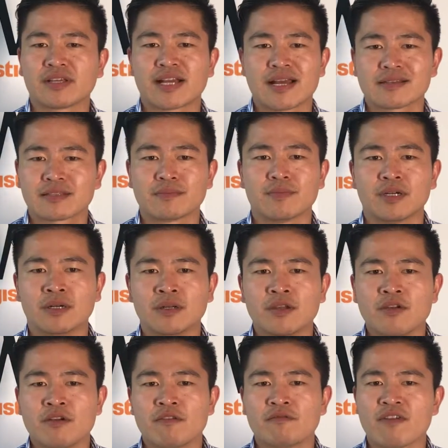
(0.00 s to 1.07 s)
the customer.
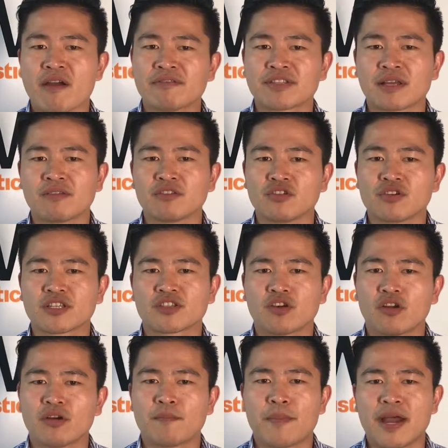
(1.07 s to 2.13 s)

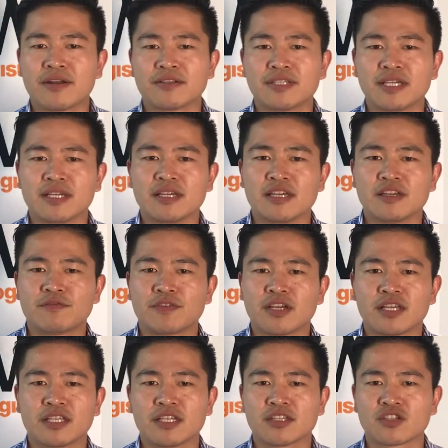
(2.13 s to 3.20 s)
$5,000 penalty if
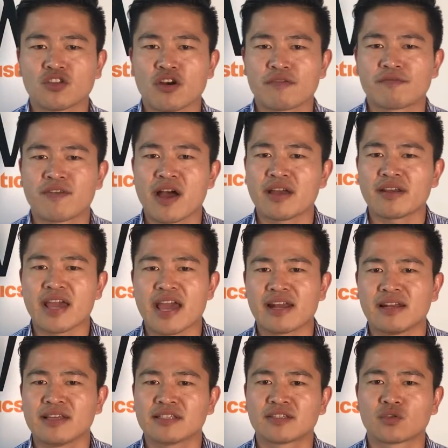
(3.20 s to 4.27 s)
it is not filed at
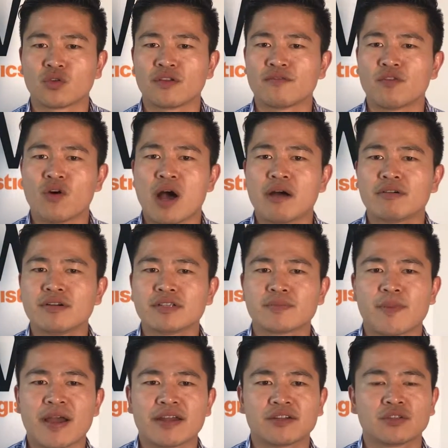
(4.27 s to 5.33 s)
least 24 hours
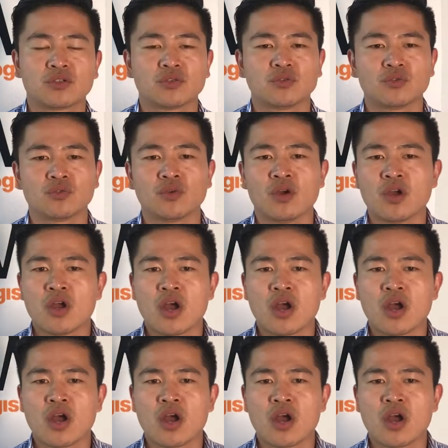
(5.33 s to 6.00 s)
prior to